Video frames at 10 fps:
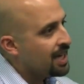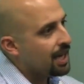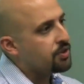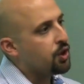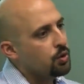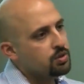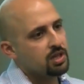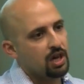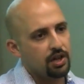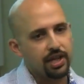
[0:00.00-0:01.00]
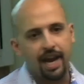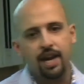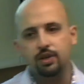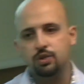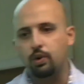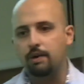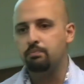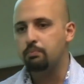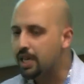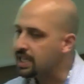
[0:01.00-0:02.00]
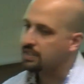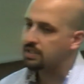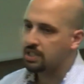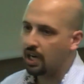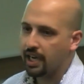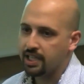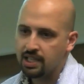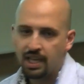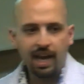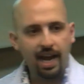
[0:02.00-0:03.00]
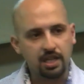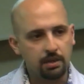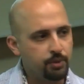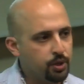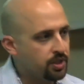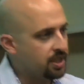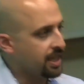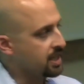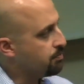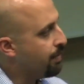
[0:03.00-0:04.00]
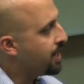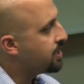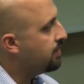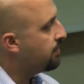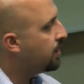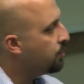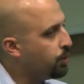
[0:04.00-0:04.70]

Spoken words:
Now, those are the areas where money is tight and community is massive.